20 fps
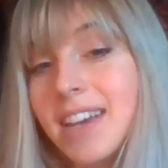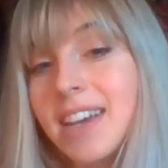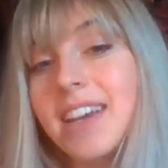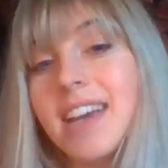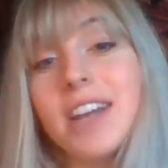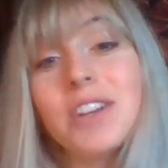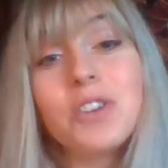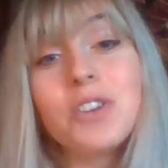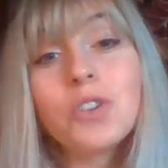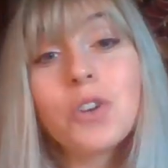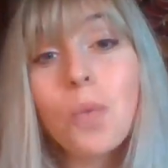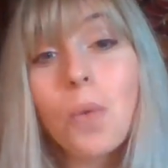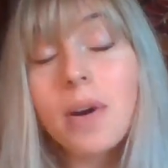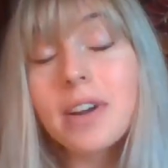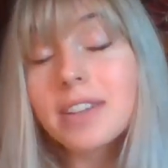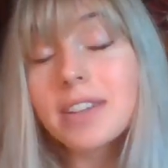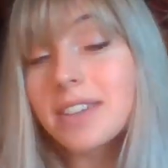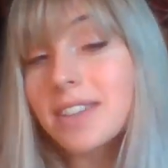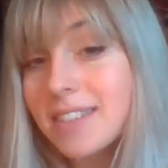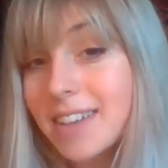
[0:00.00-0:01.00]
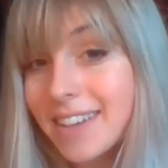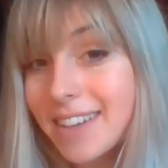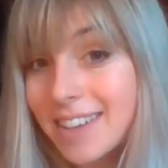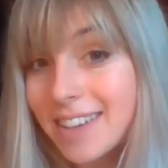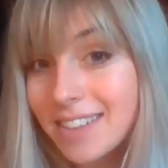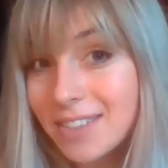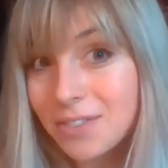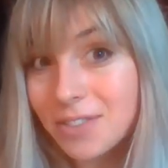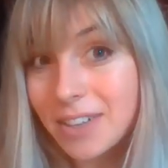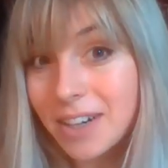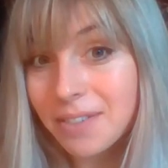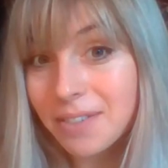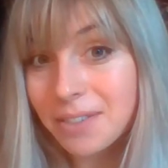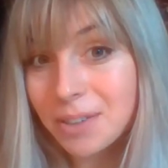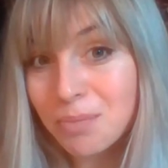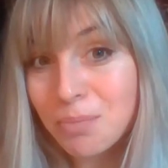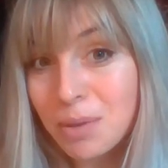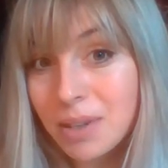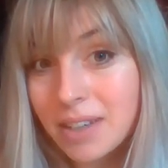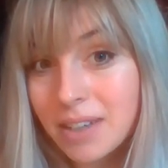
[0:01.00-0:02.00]
And you don't want it to stay hidden
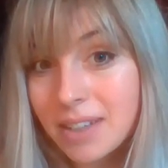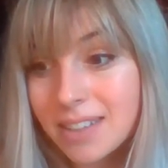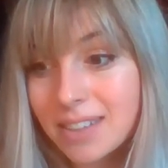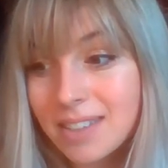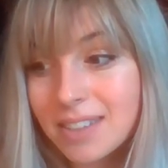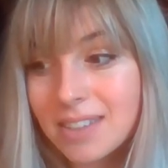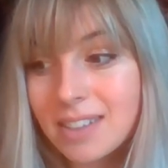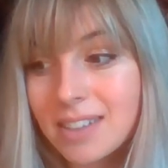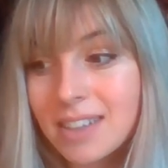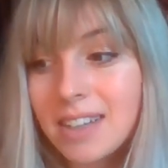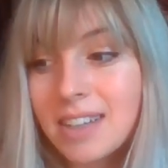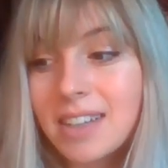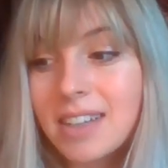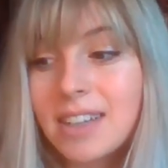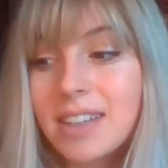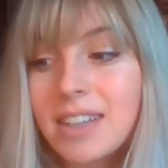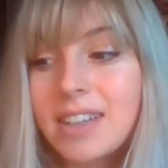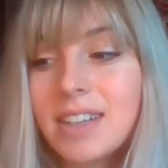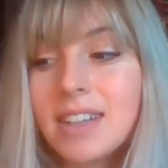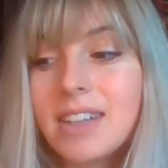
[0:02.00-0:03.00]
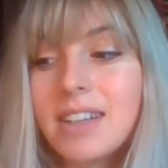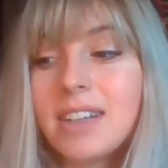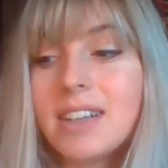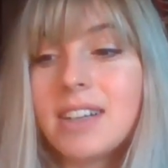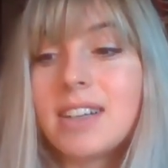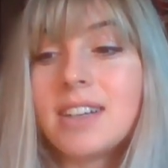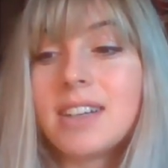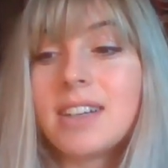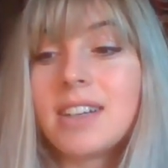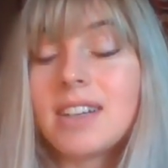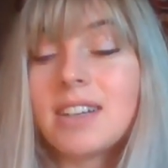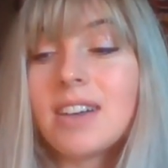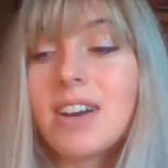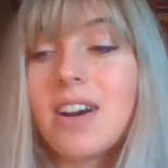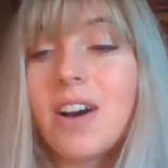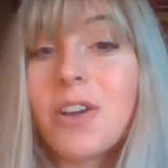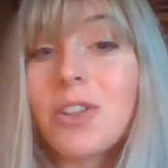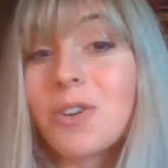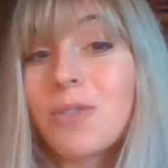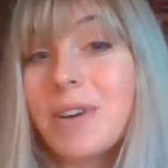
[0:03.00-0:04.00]
forever because
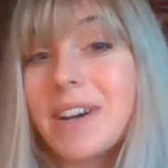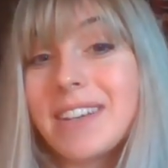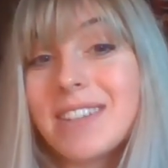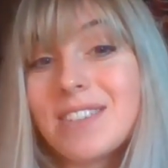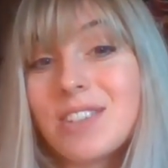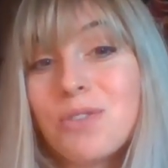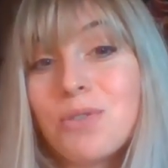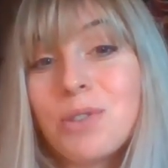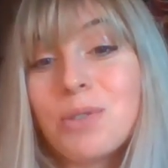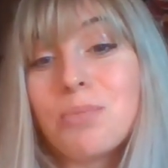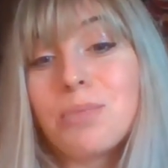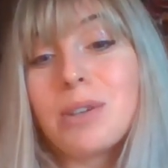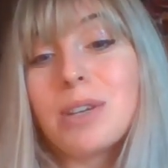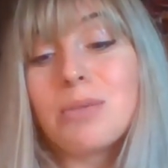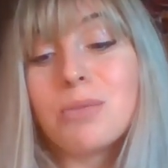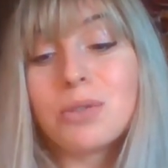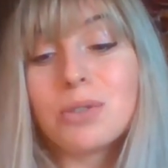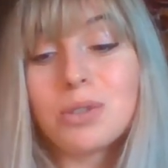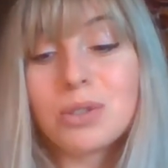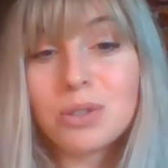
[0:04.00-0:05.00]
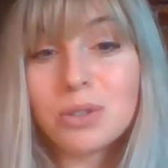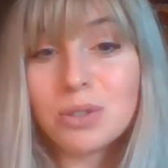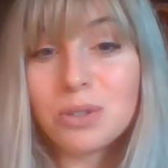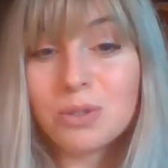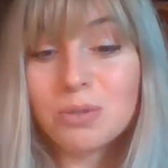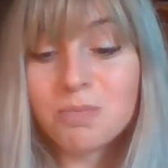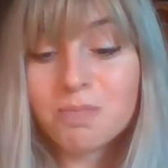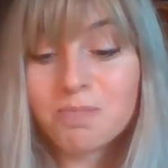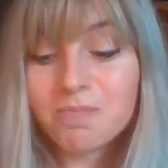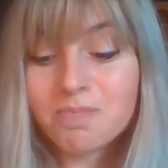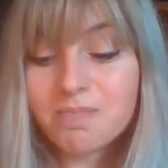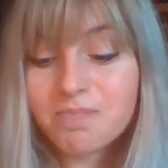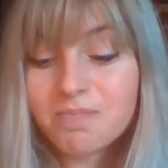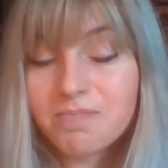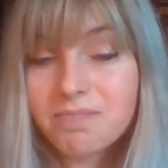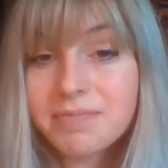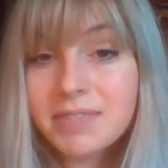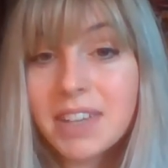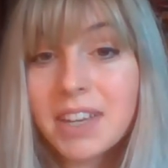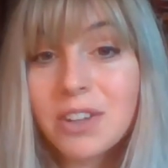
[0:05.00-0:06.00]
otherwise you wouldn't be able to
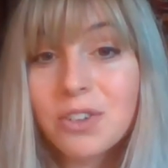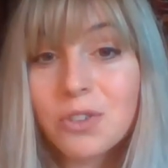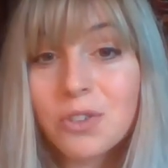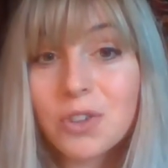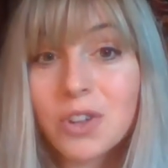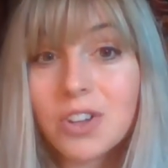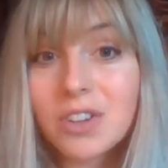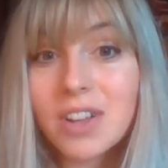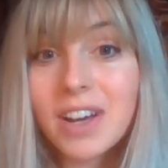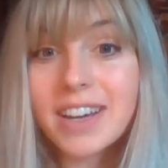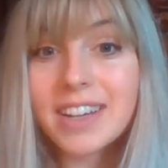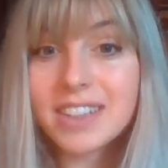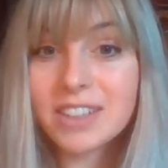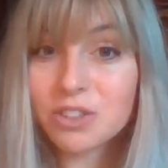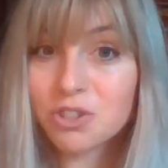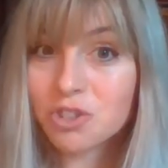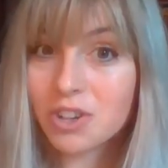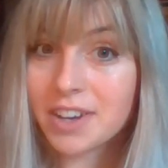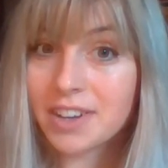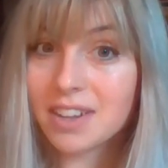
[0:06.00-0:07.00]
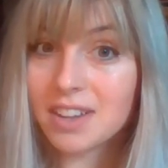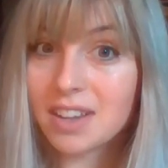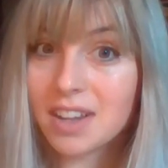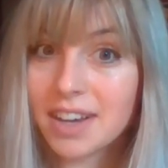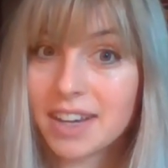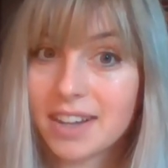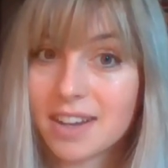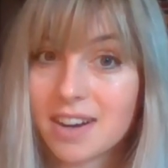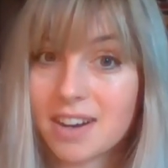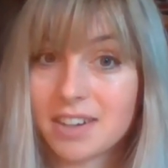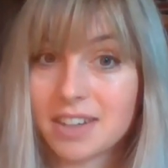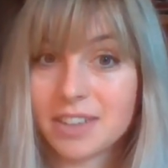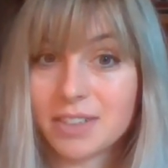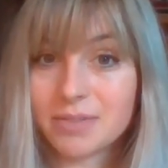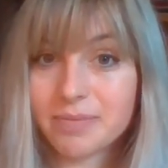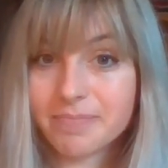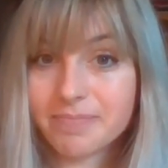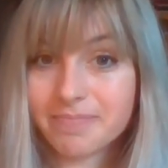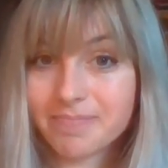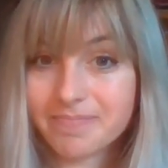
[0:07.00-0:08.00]
kindle a light and shine a light on it,
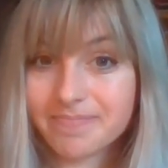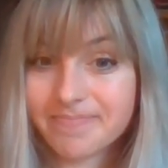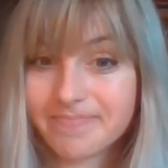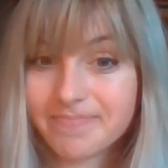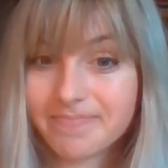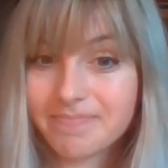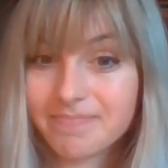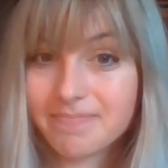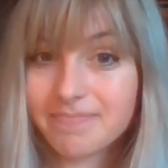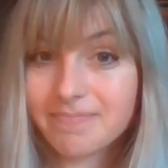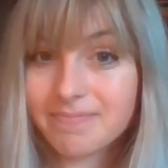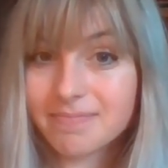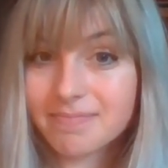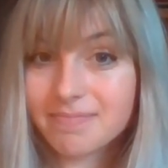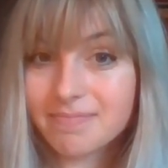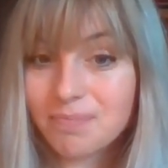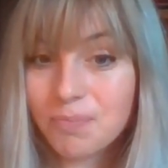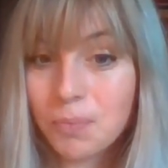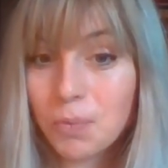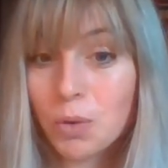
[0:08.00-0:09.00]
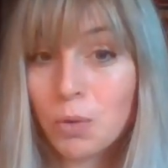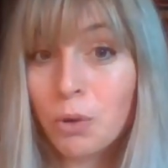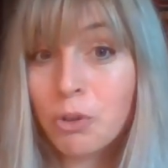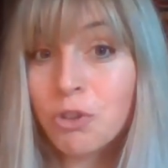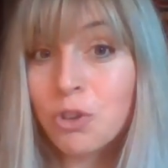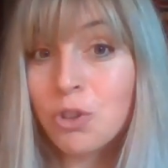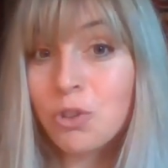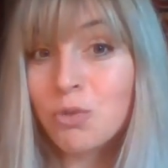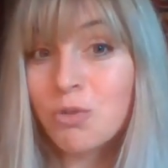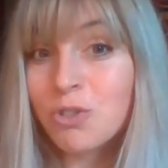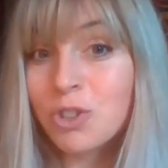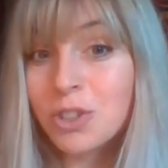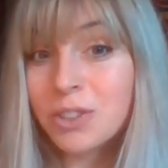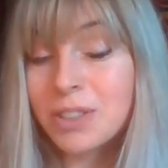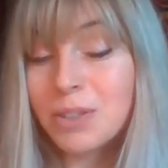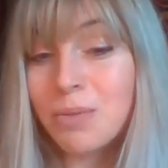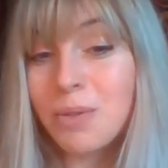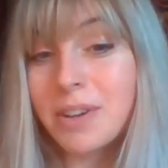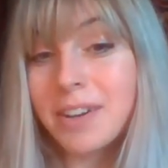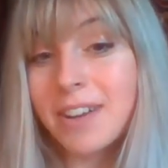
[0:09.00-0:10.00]
which is
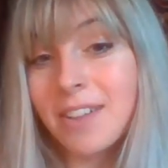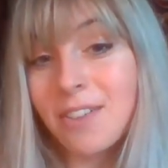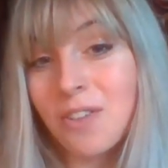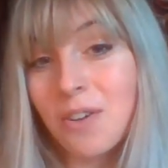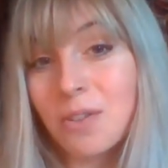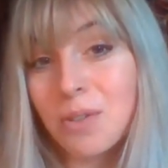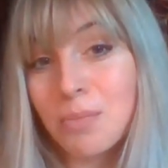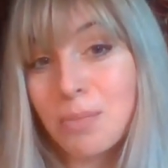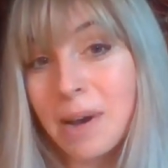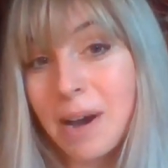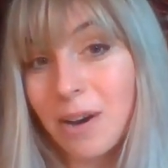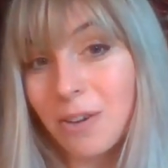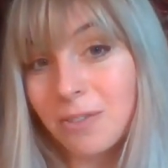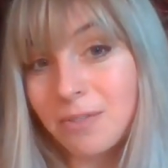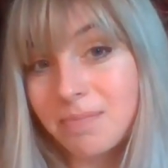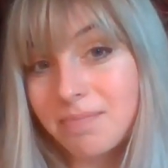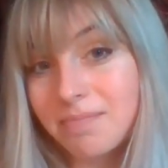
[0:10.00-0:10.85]
really what it's all about.